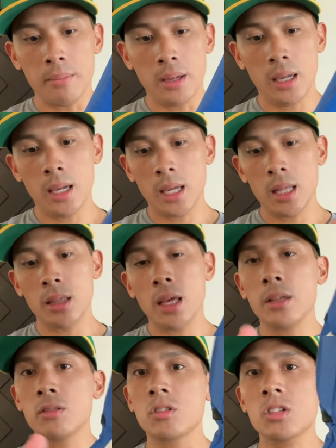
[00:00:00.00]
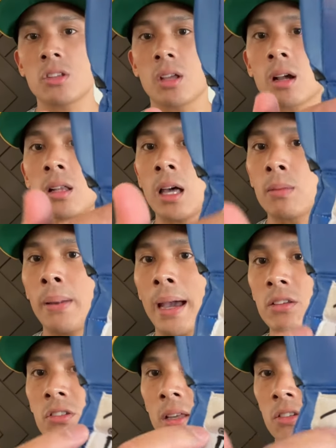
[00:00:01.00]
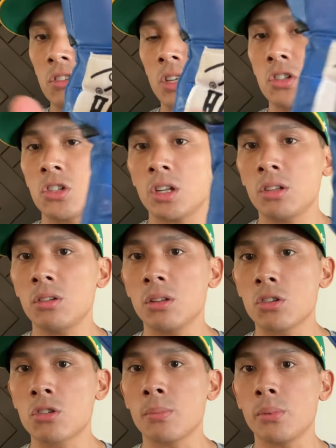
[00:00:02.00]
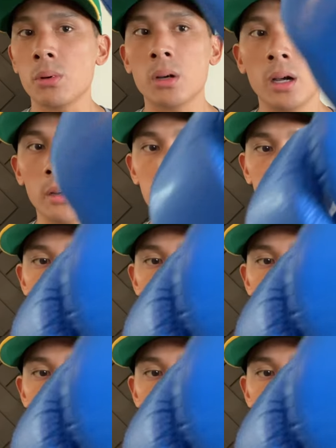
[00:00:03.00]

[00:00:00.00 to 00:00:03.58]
And then just the cloth patch that's stitched into the triple cuff.